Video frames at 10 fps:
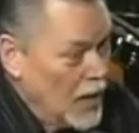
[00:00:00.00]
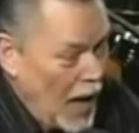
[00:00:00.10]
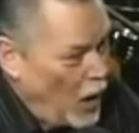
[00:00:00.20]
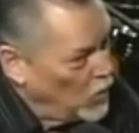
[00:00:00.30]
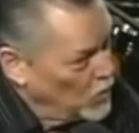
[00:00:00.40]

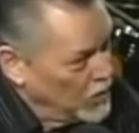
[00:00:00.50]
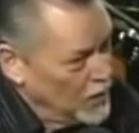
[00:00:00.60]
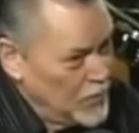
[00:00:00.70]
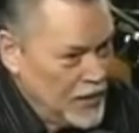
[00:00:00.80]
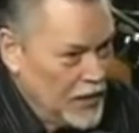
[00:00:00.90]
I went with
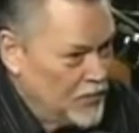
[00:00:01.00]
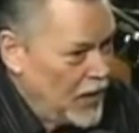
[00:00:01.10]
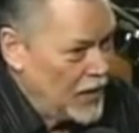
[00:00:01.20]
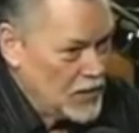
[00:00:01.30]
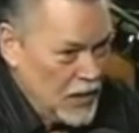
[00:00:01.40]
him in the
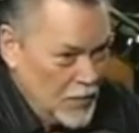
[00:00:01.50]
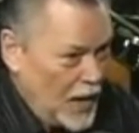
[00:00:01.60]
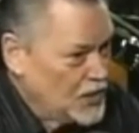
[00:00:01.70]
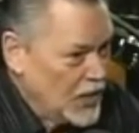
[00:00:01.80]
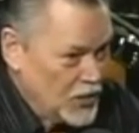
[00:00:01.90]
advance team.
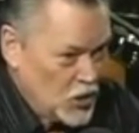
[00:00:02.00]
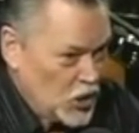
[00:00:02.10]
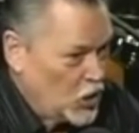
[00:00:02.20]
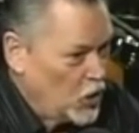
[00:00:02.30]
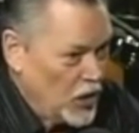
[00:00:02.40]
I set the
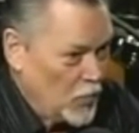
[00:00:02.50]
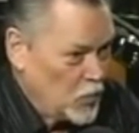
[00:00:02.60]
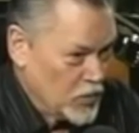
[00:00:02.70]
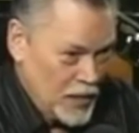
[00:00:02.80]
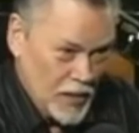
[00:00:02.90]
security up
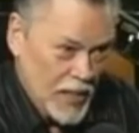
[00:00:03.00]
with him.